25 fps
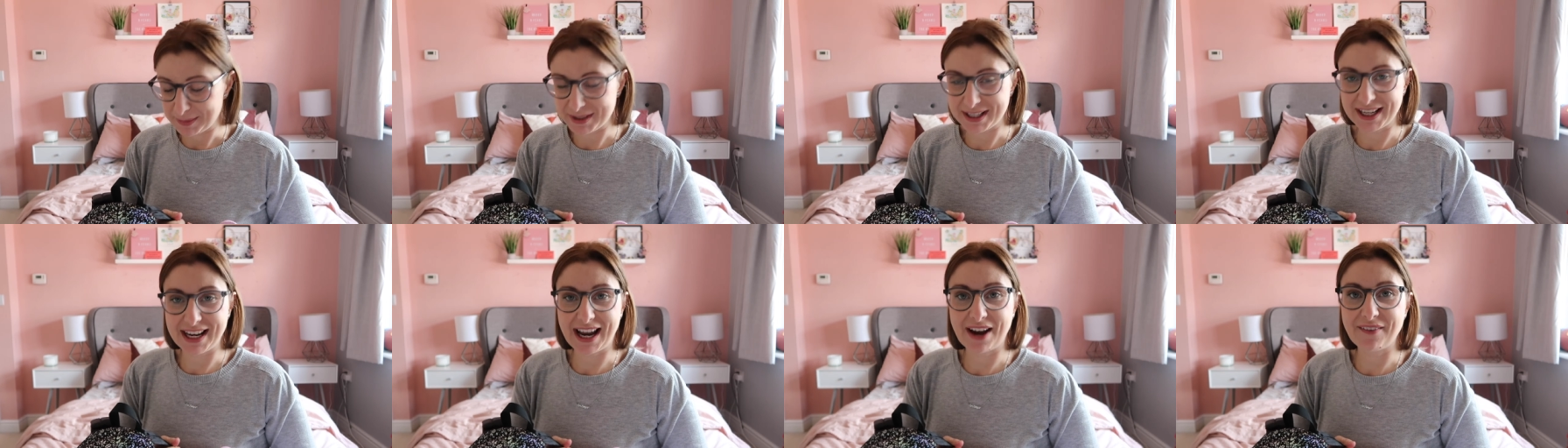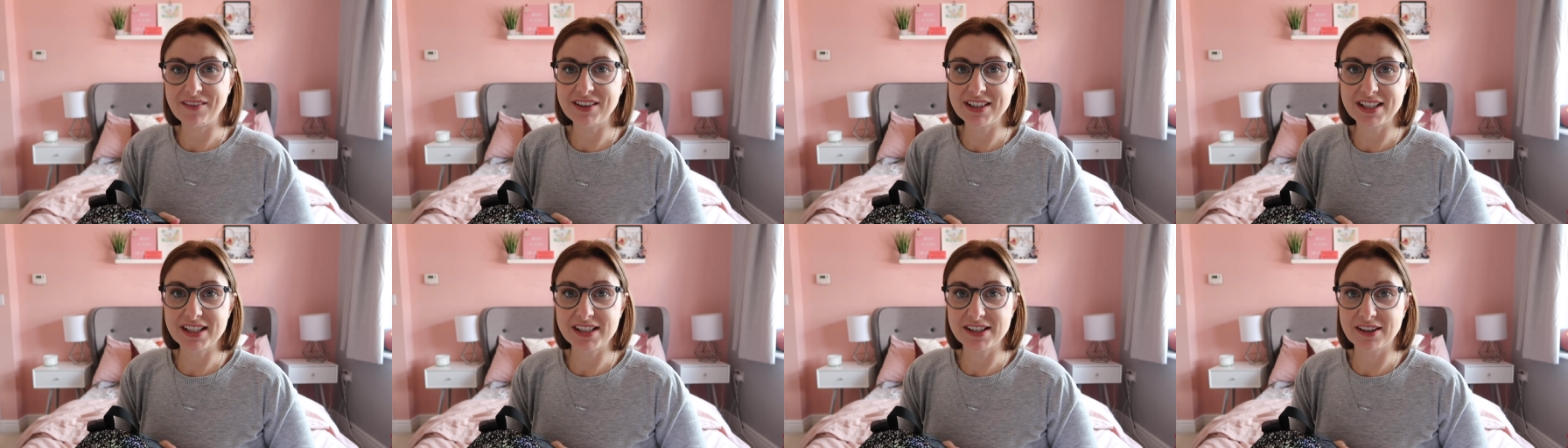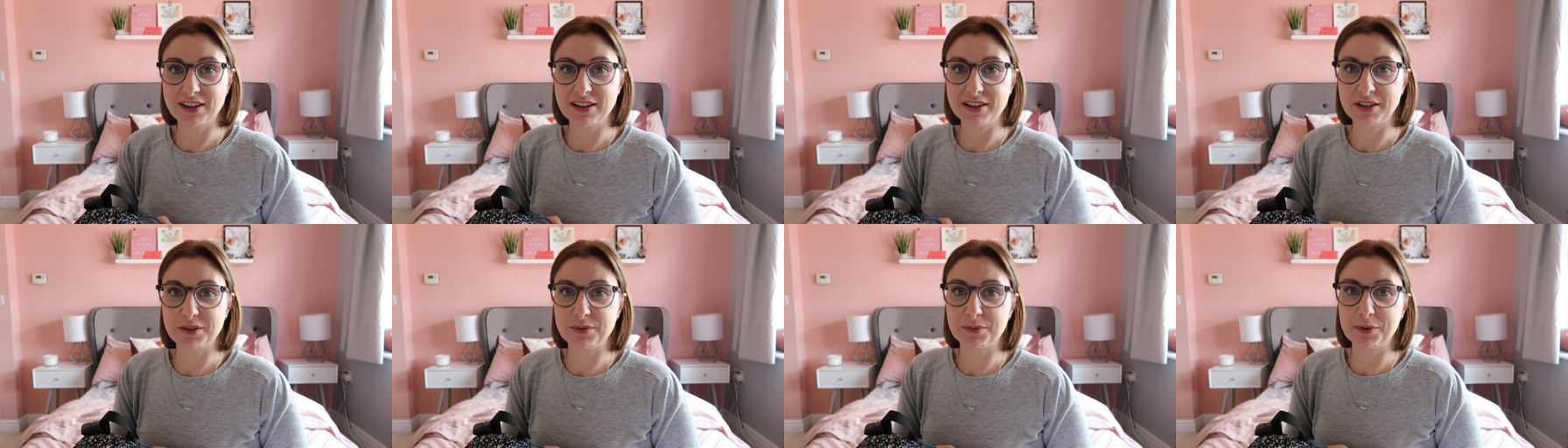They haven't
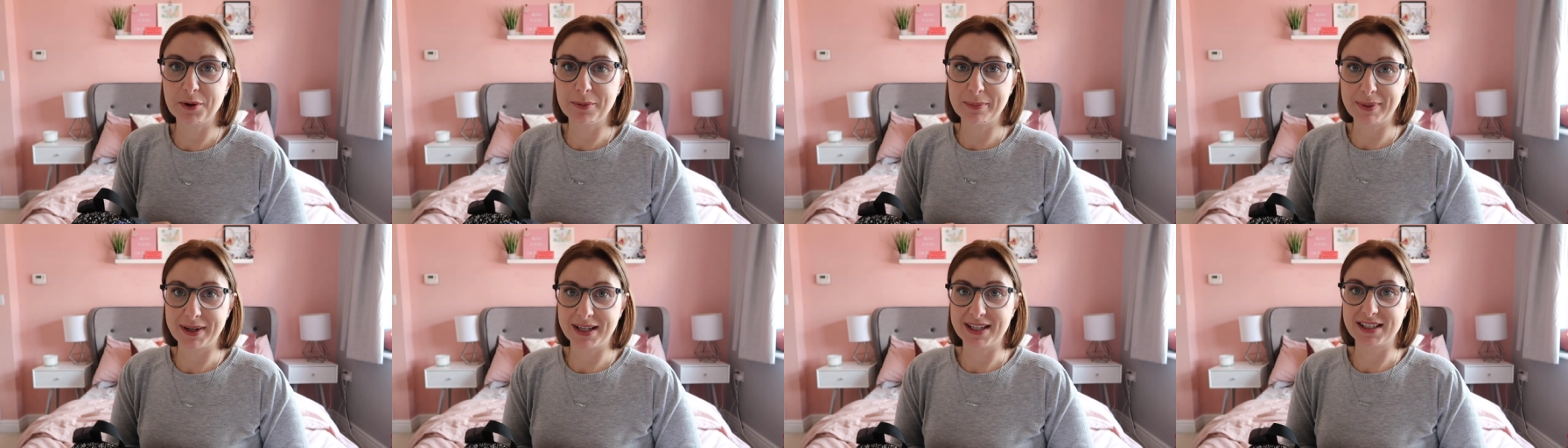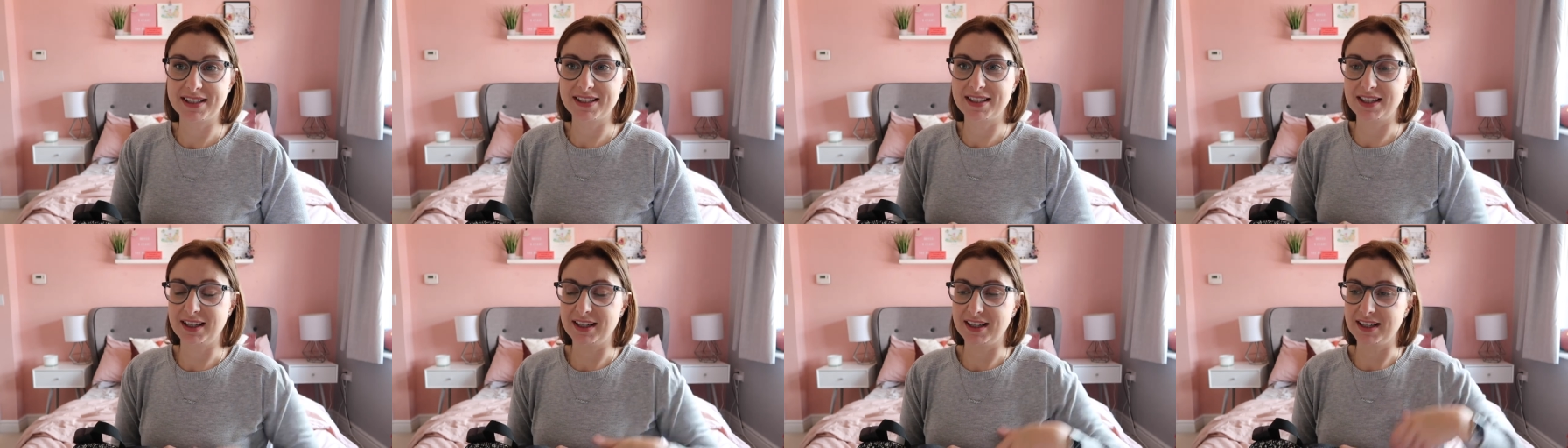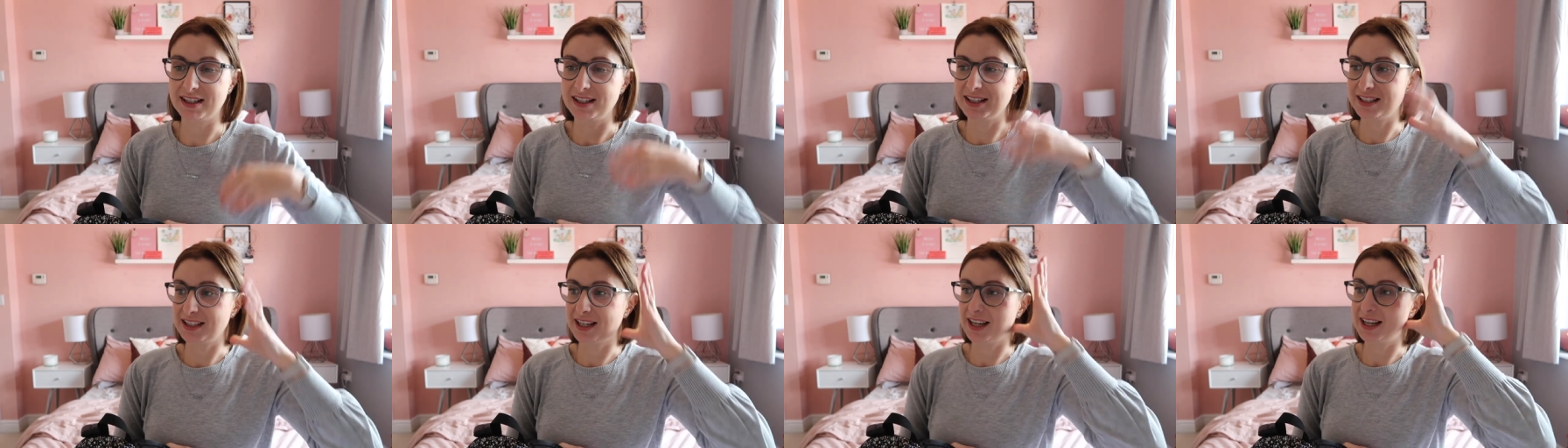decided what bags they're
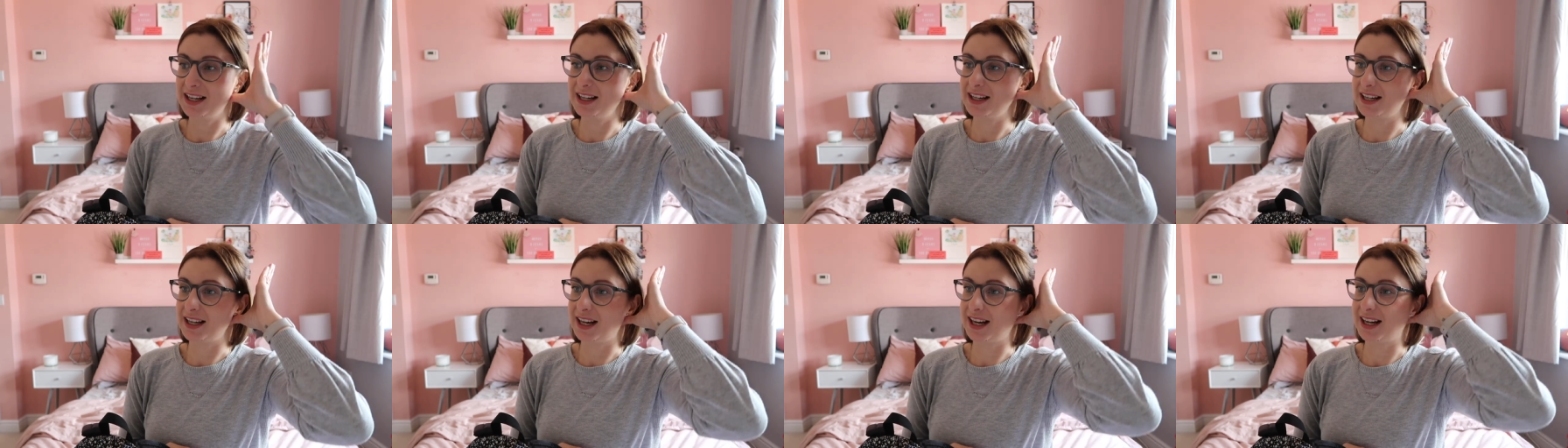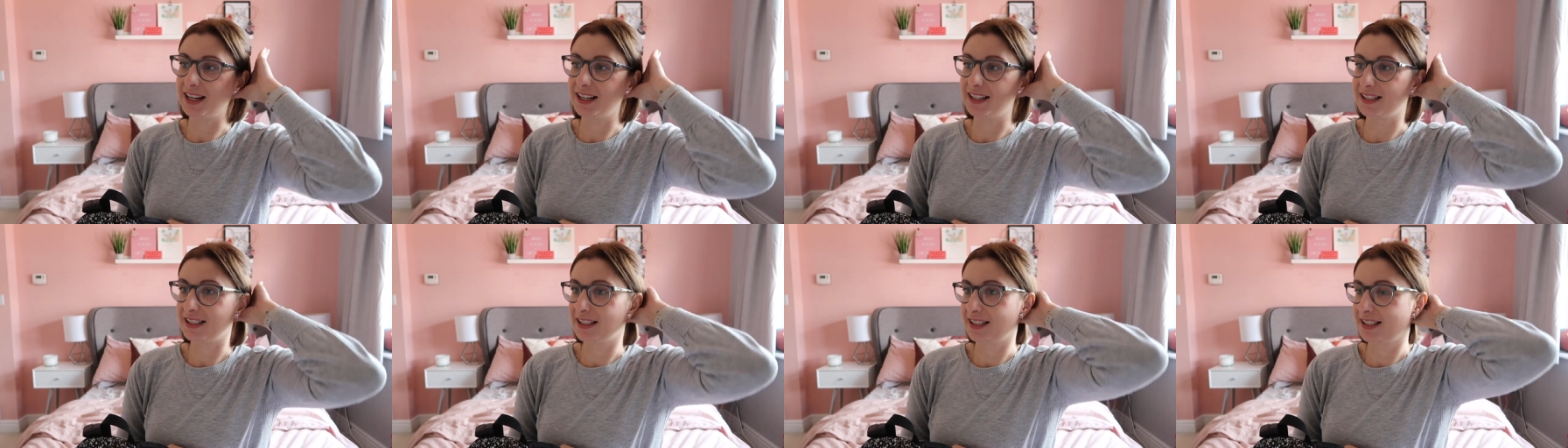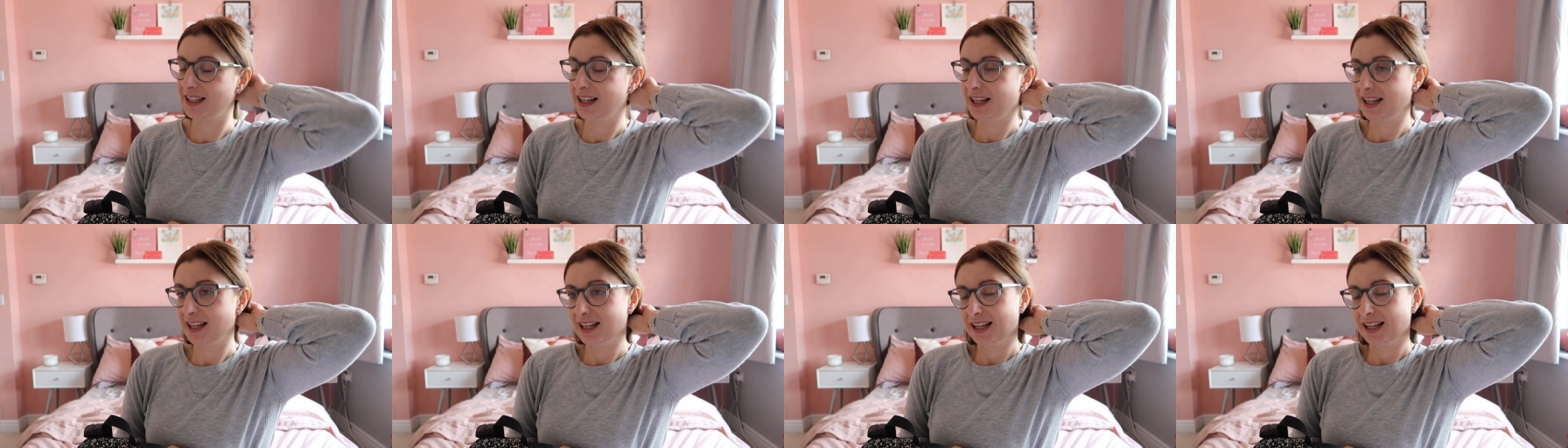going to take as